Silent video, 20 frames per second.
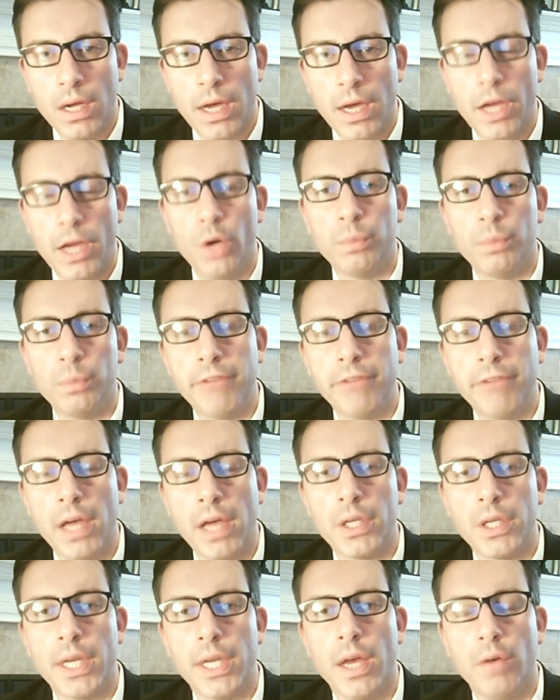I hope you
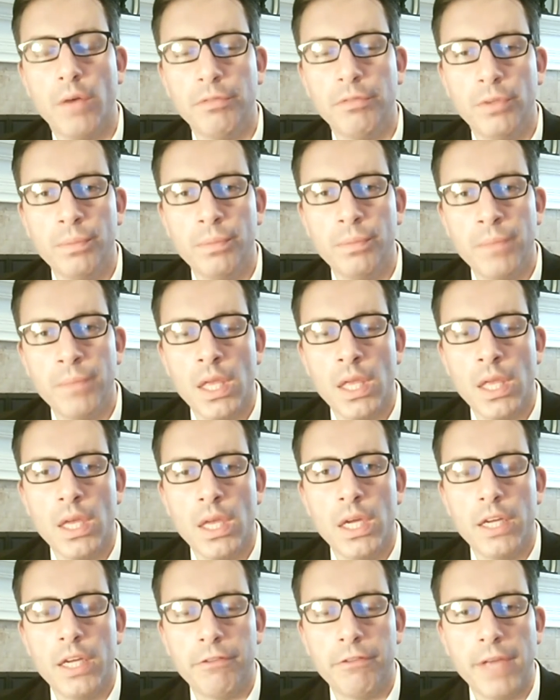found it helpful.
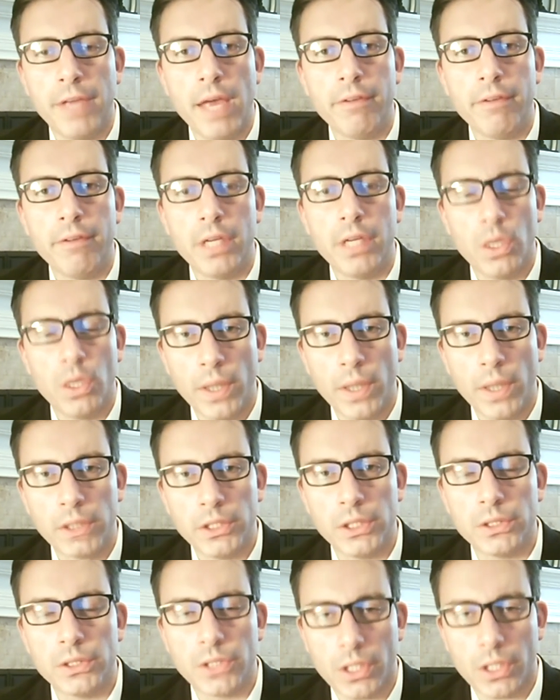If you have any
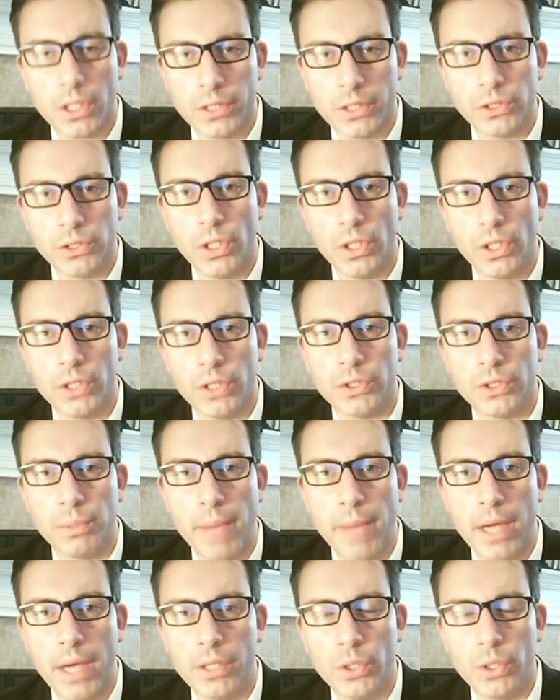questions or concerns
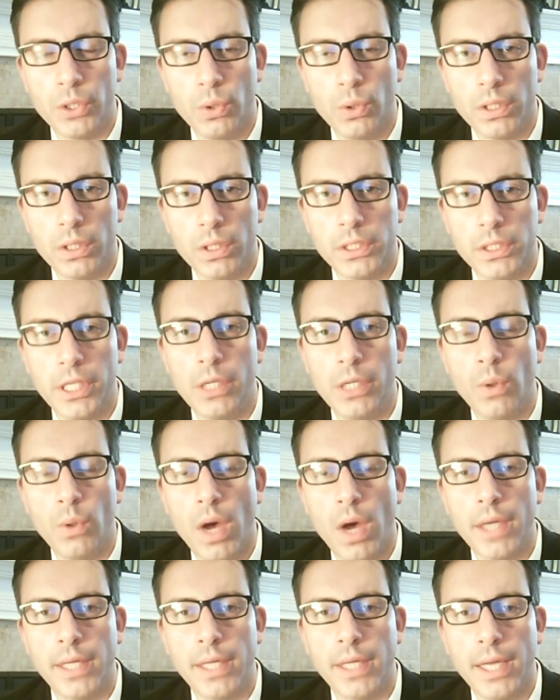about your D U
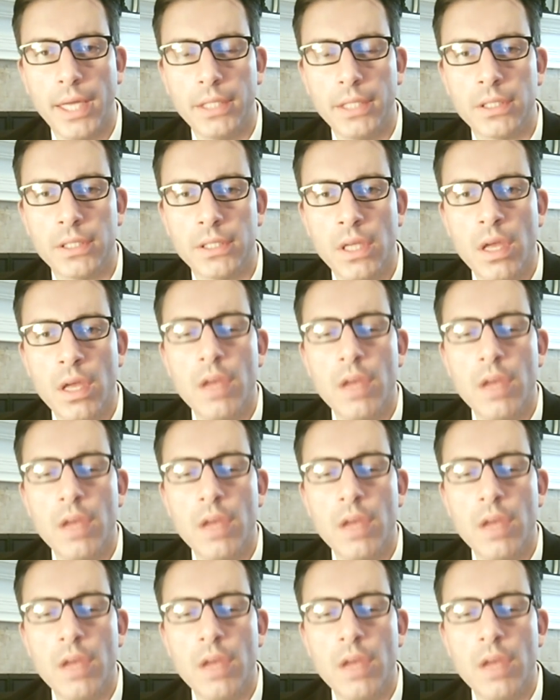I case,